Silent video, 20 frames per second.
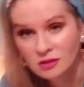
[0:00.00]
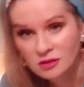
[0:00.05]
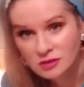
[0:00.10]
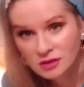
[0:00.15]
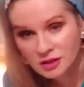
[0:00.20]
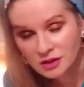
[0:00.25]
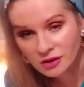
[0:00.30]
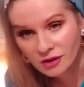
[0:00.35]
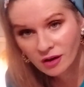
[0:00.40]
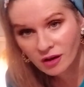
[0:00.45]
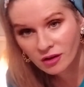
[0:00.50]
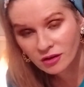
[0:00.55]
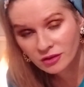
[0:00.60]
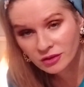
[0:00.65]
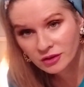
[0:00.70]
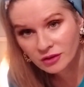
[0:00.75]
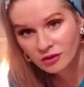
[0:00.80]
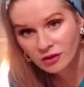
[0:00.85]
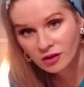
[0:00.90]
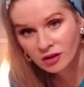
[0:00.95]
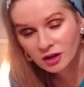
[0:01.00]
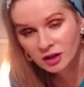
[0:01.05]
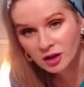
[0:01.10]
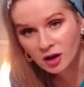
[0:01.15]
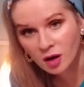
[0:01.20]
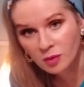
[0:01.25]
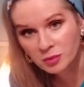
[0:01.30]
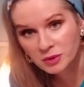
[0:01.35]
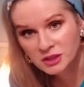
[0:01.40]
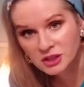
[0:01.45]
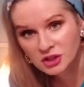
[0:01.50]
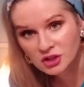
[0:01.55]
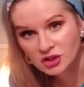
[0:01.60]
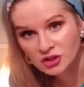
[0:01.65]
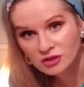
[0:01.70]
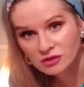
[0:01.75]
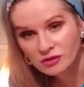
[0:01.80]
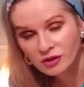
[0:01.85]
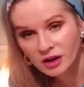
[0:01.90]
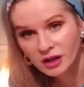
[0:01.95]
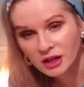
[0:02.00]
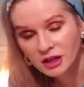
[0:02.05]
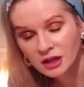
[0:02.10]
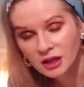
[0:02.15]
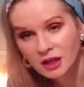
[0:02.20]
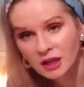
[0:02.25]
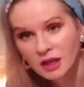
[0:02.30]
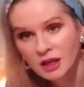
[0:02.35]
See, they're, they're all in competition, right?